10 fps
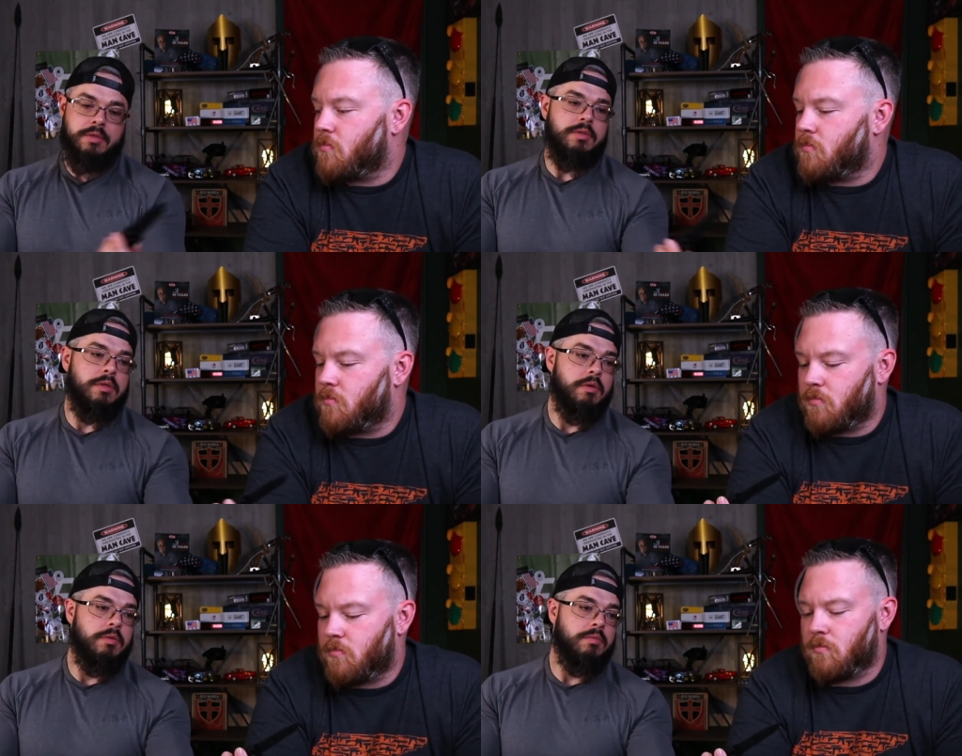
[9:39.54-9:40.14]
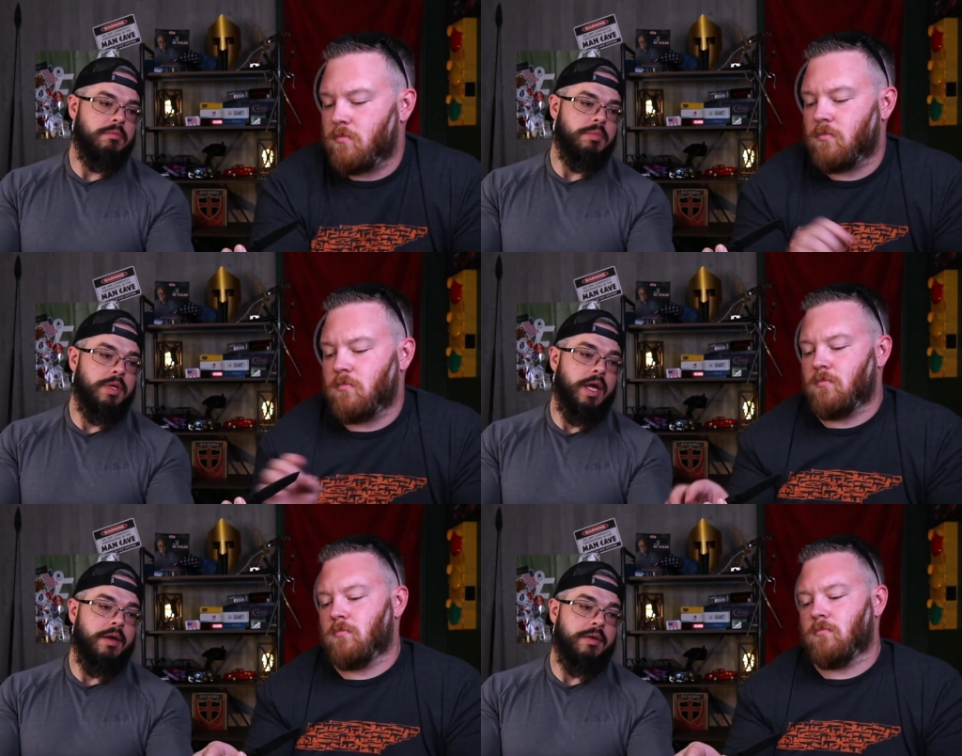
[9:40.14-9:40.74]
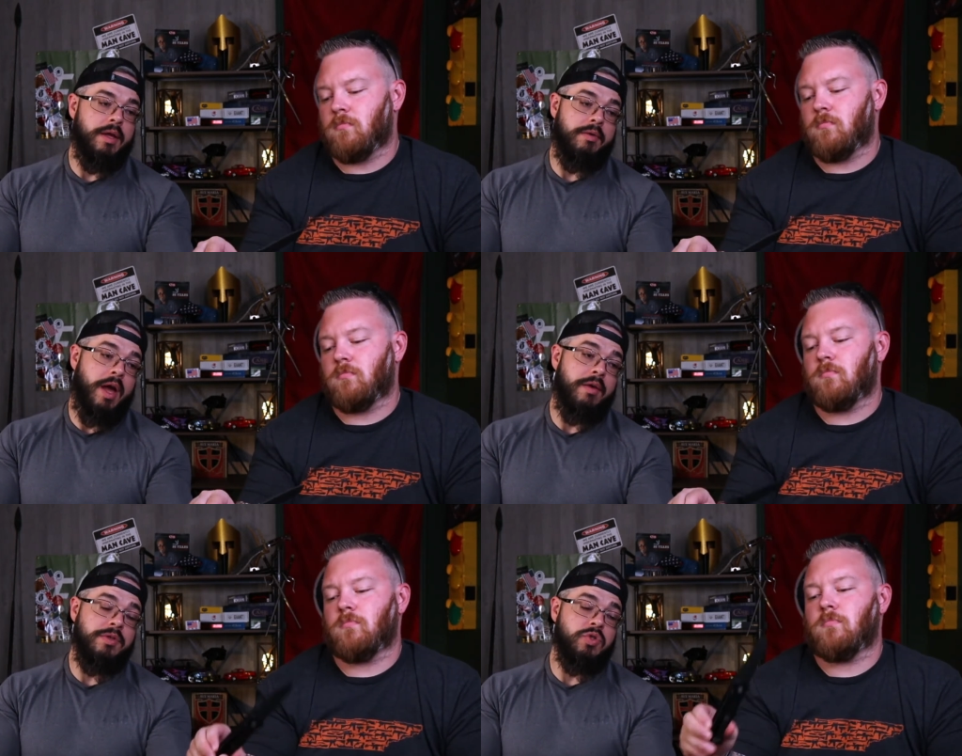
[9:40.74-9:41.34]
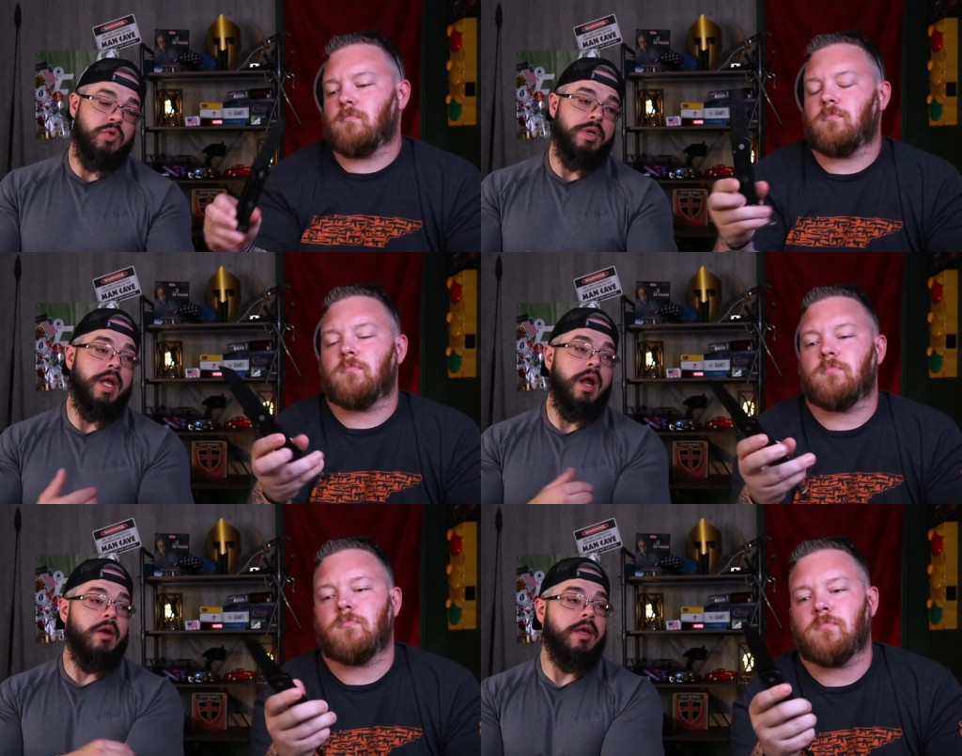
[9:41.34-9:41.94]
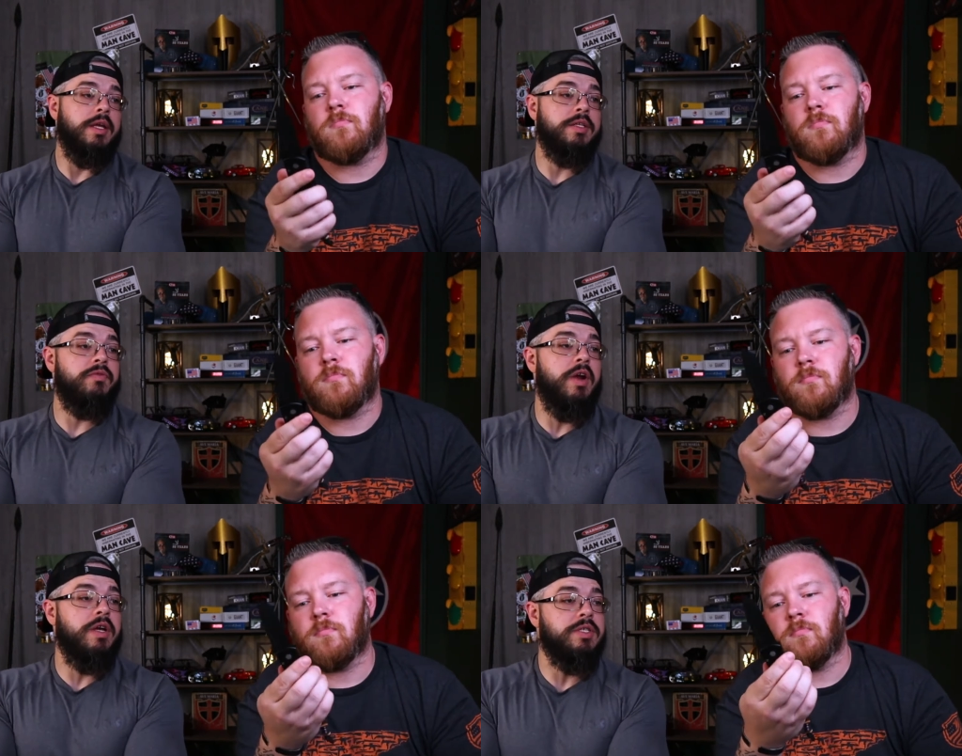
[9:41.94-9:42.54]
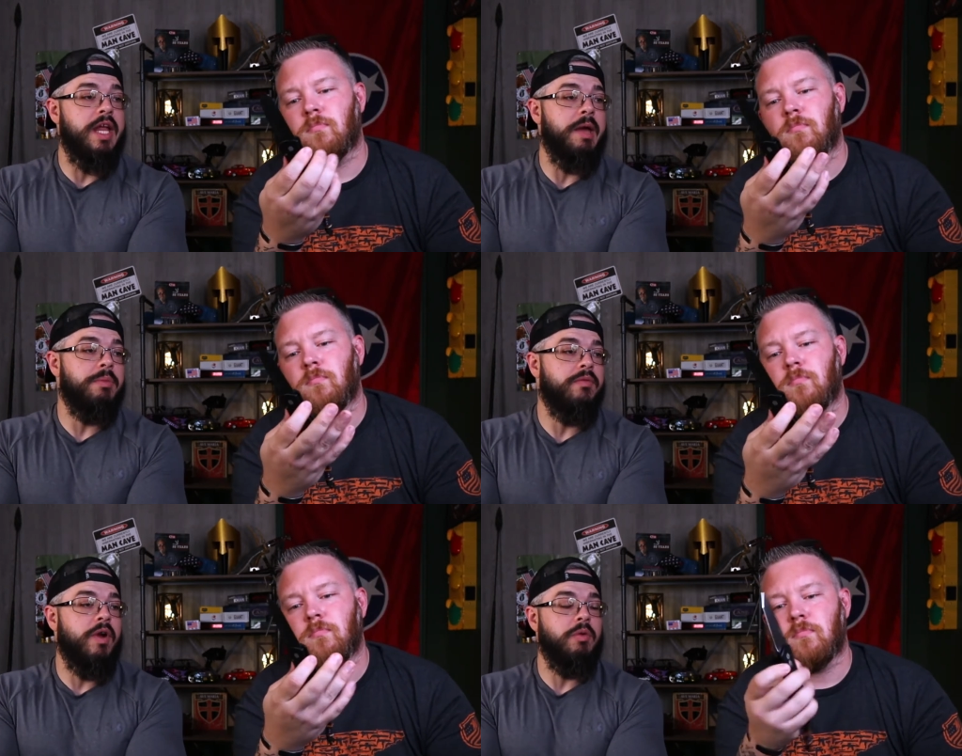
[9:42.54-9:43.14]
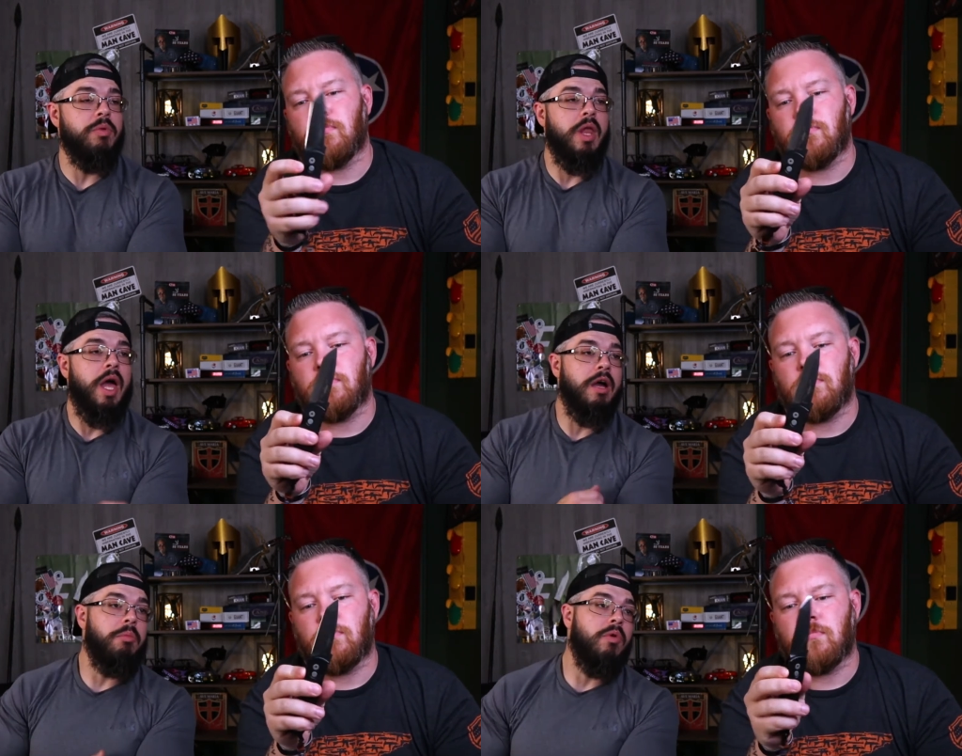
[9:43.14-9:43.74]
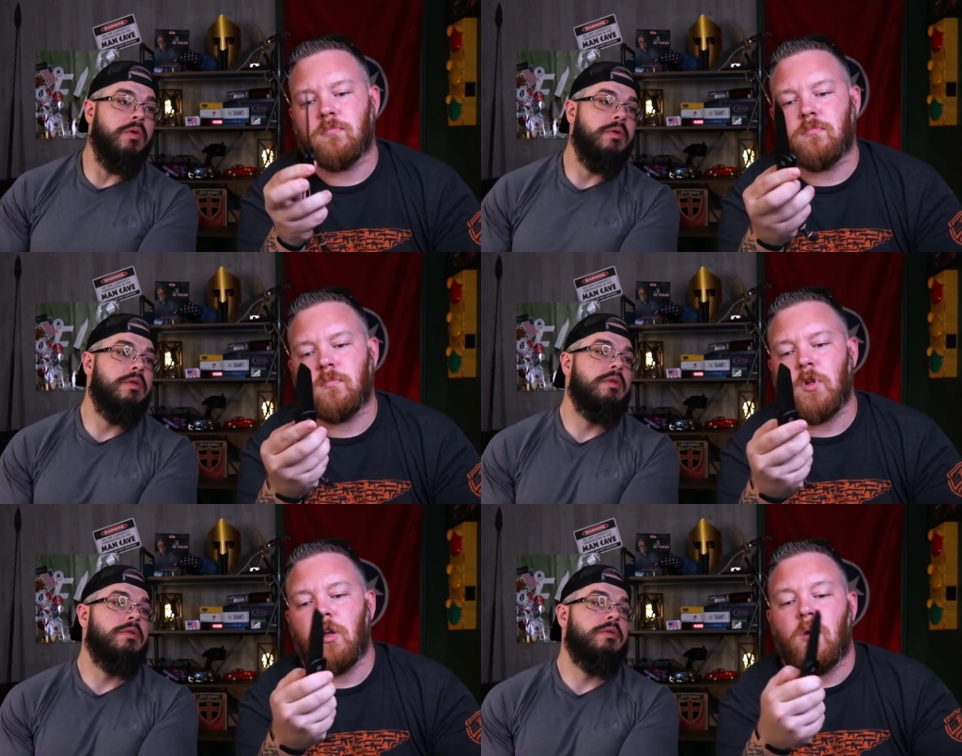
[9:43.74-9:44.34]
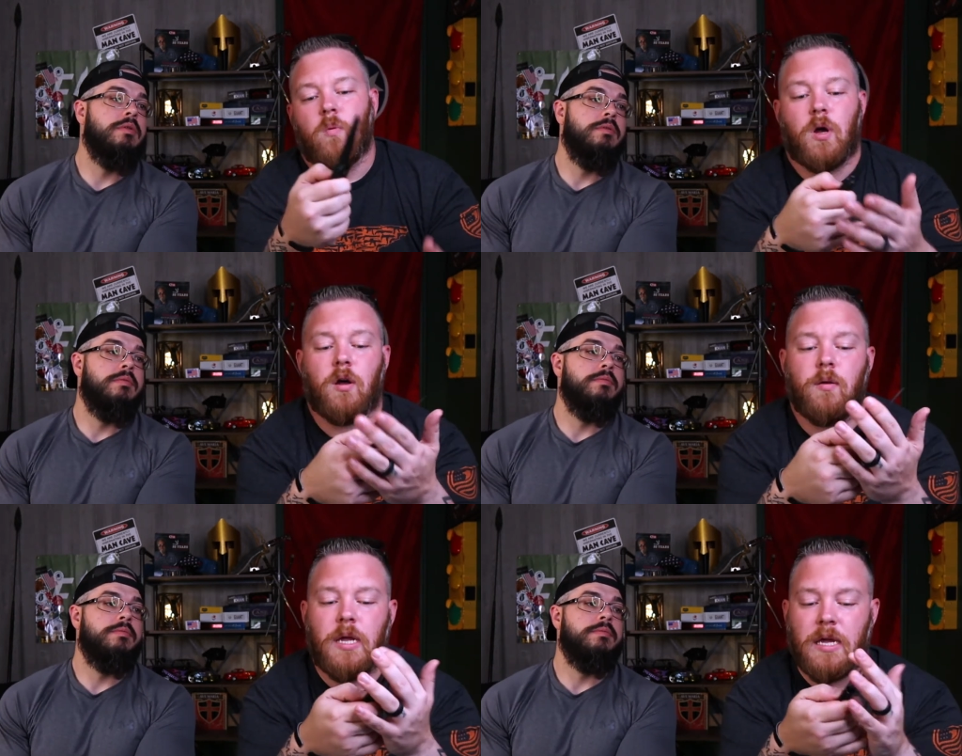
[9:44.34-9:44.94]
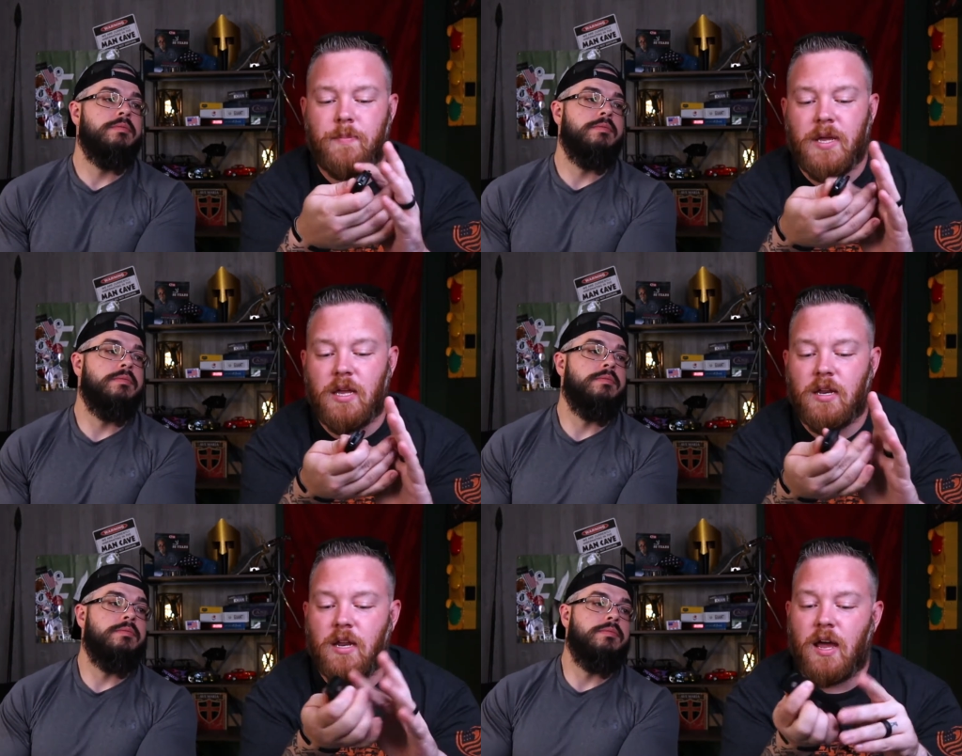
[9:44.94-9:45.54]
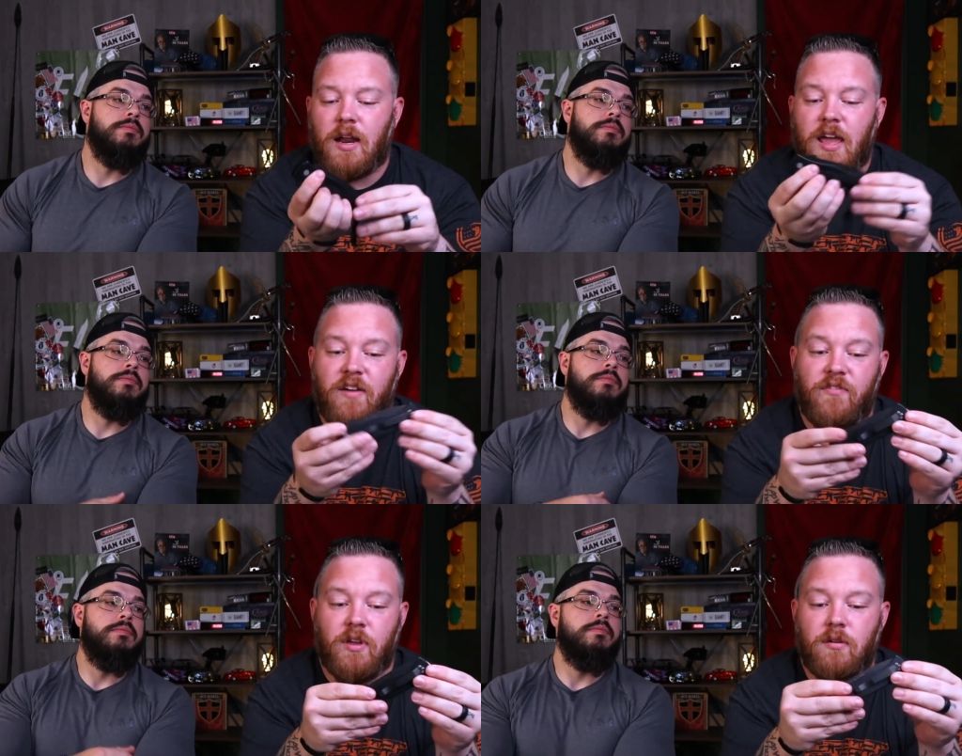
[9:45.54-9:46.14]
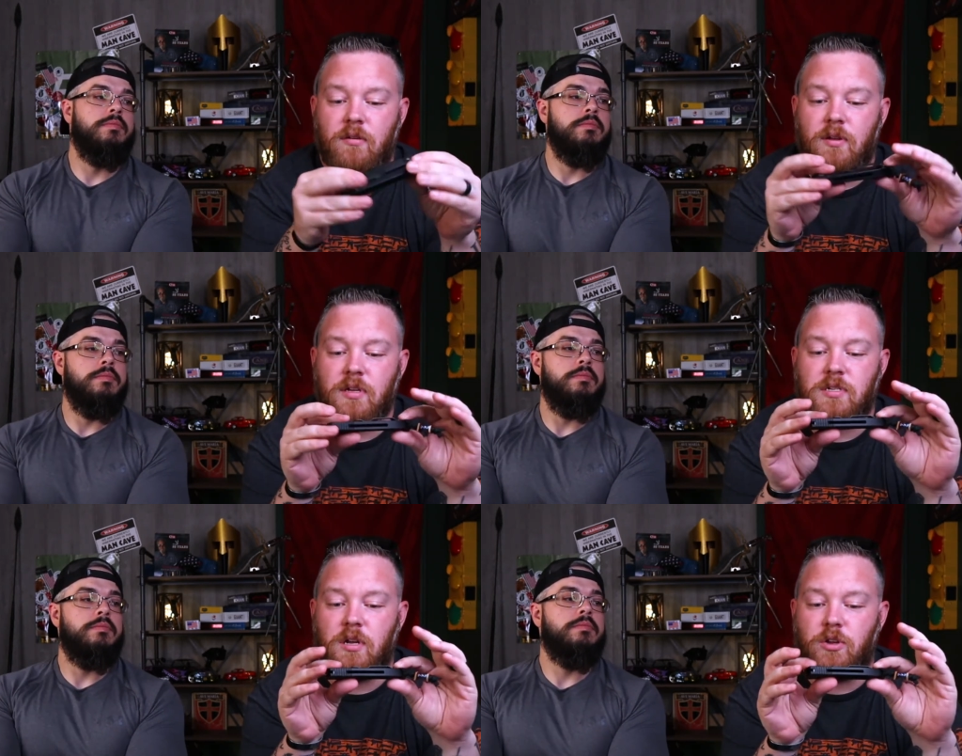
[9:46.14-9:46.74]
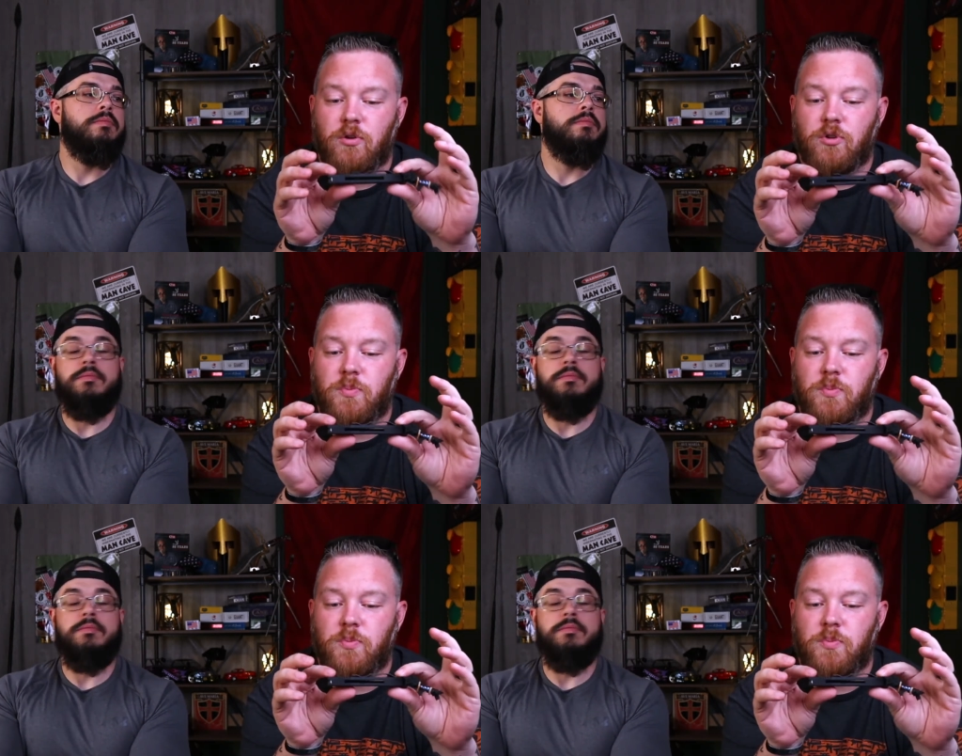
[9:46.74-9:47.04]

Speaker 1: So, but yeah, I've enjoyed carrying it. It's very snappy, very reliable.
Speaker 2: Well, it being not heavy is a huge